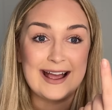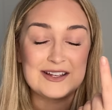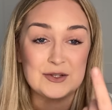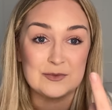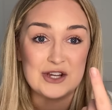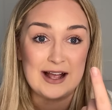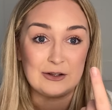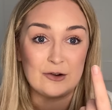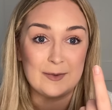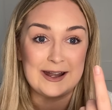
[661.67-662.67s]
some gel
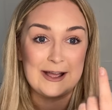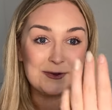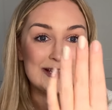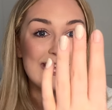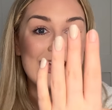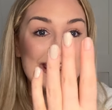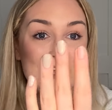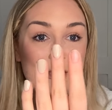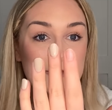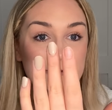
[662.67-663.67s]
off my nail today.
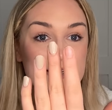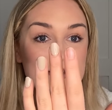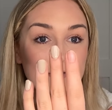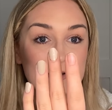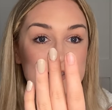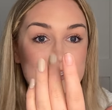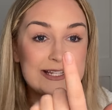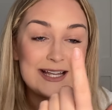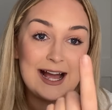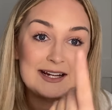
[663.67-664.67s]
The rest are all still
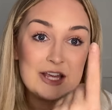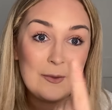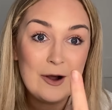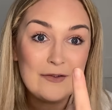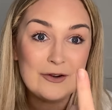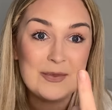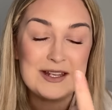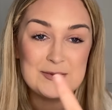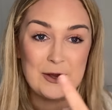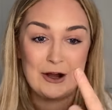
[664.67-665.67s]
intact, apart from
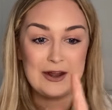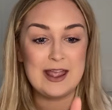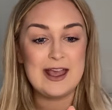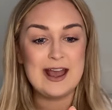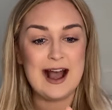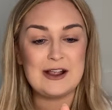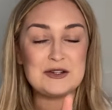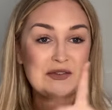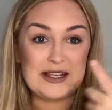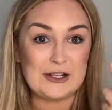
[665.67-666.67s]
this one. I could
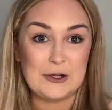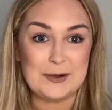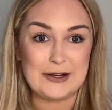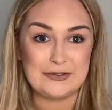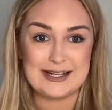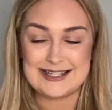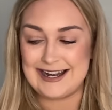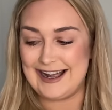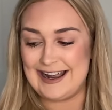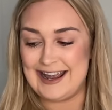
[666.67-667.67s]
feel it coming off last
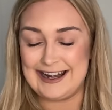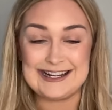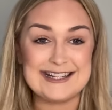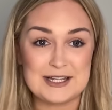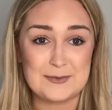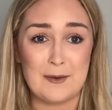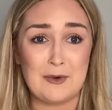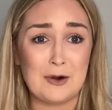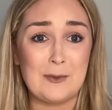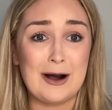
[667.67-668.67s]
night and I said to my
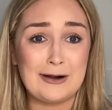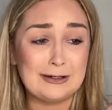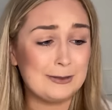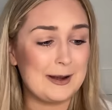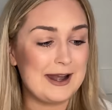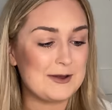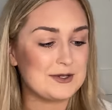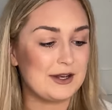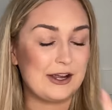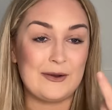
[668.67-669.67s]
mum, oh, my nail's
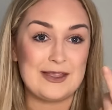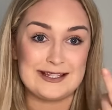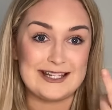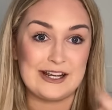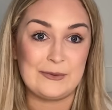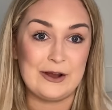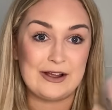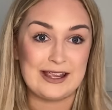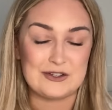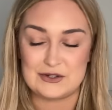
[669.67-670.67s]
gonna go and then stay at
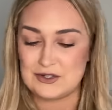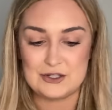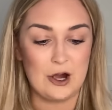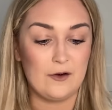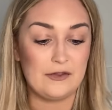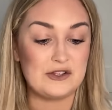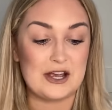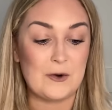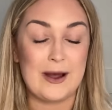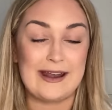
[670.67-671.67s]
work, it just off the
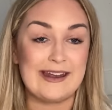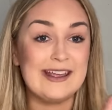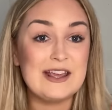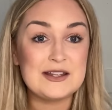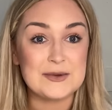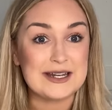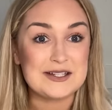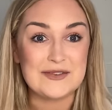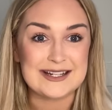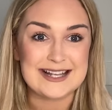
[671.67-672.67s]
gel went. So I need
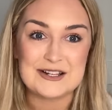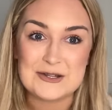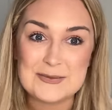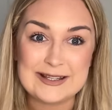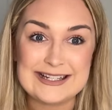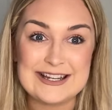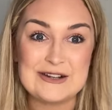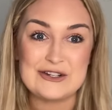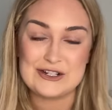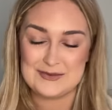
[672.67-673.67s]
to fix that. So please
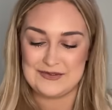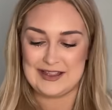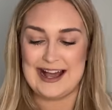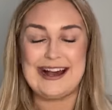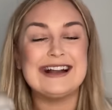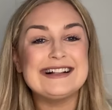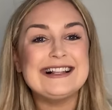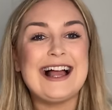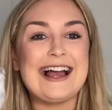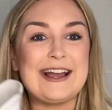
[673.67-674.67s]
don't judge me for that.
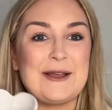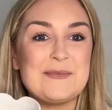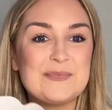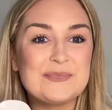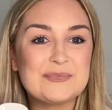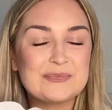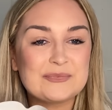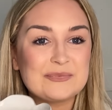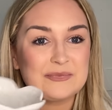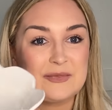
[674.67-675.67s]
Um,
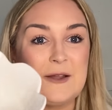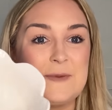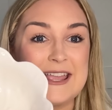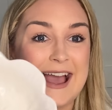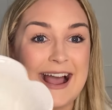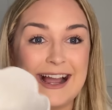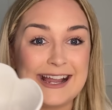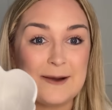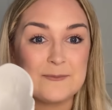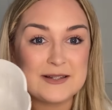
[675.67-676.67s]
but yeah, I
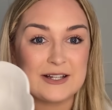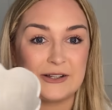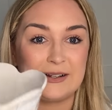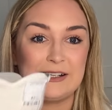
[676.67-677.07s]
absolutely